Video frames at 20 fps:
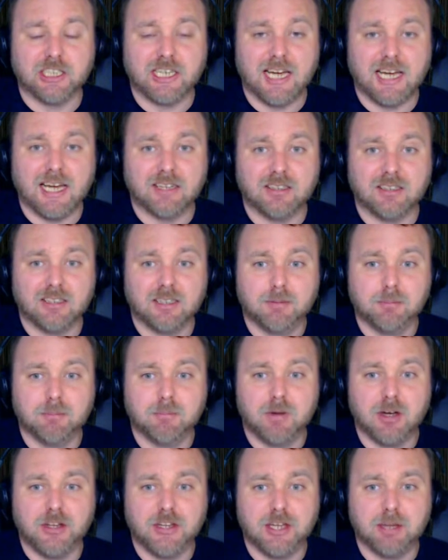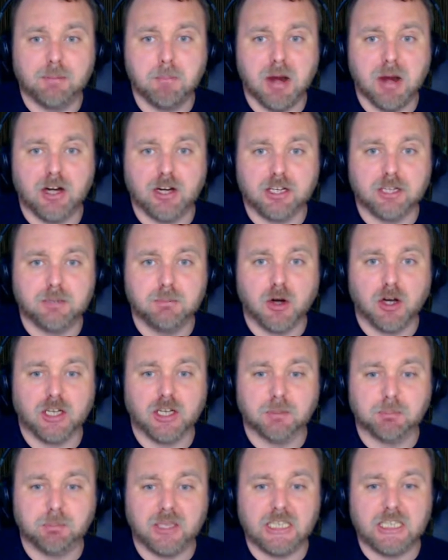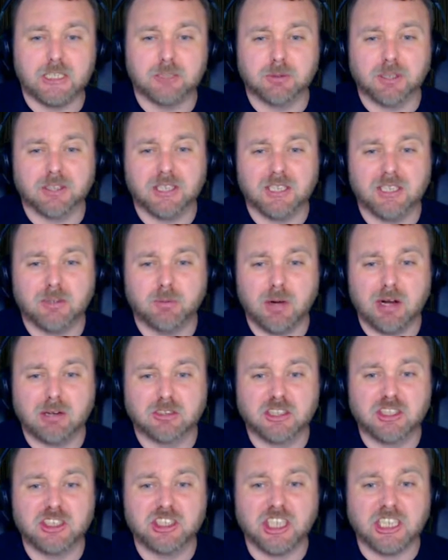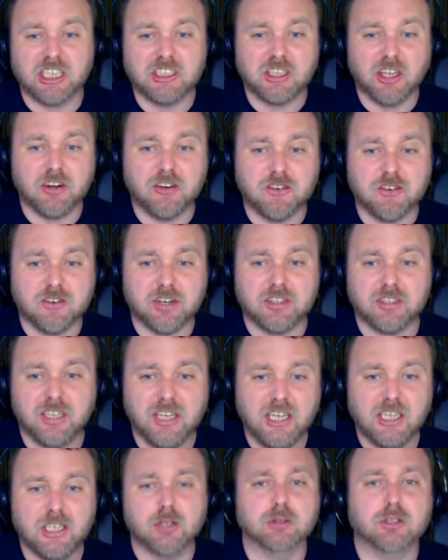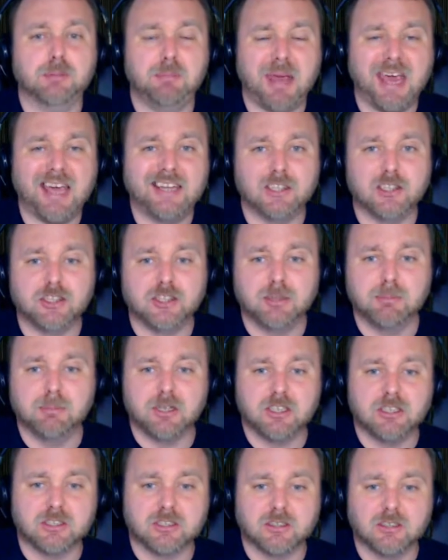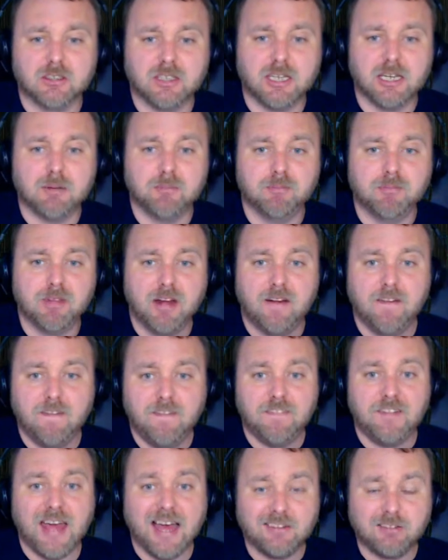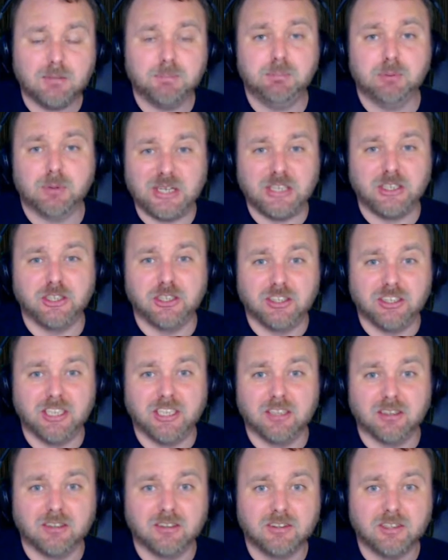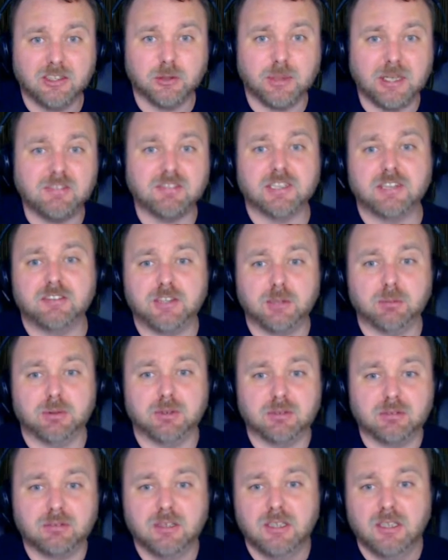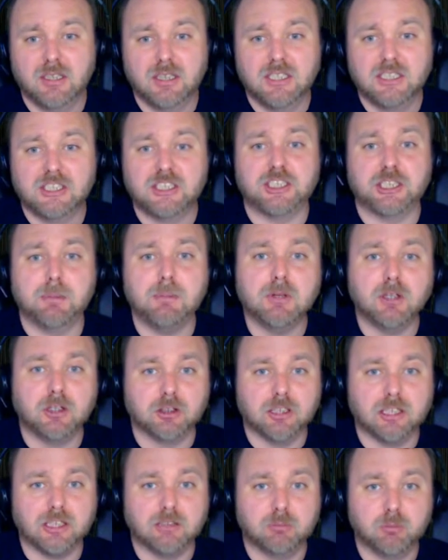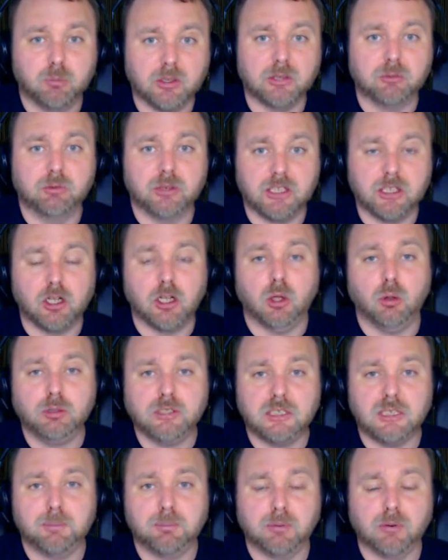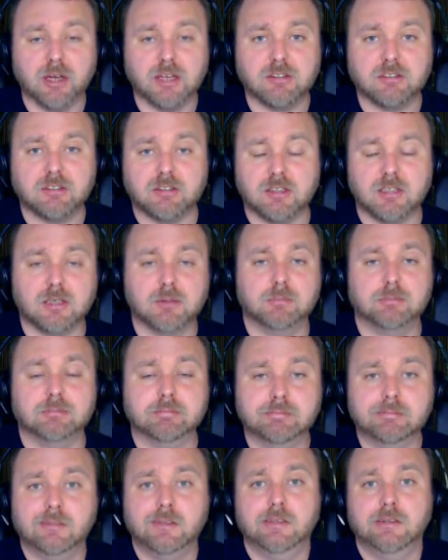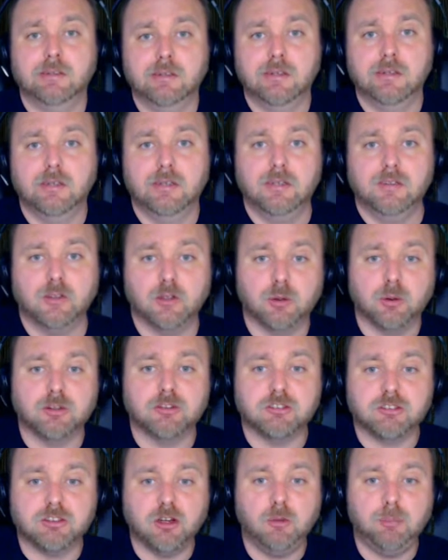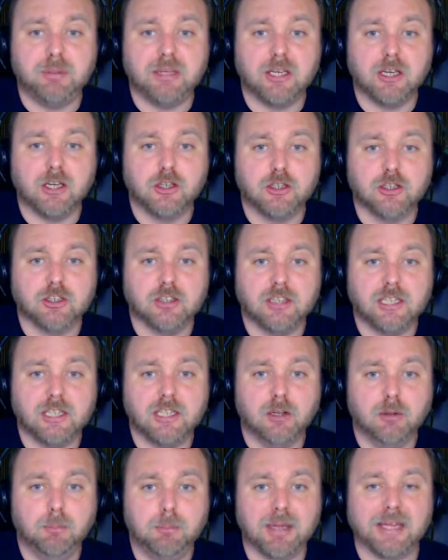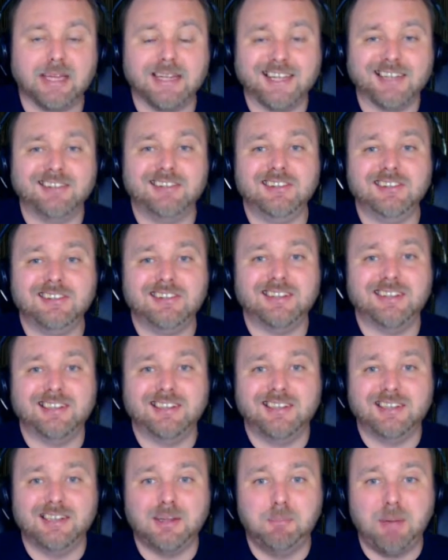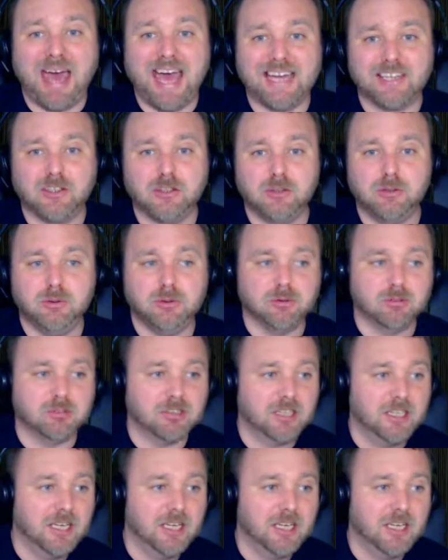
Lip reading: at on the American marketplace were, I think, around $600, you know, depending on the model, that's a pretty good deal. You know, even if they were similarly really, really closely priced, you know, it'd still be a good deal. But this is the bad news.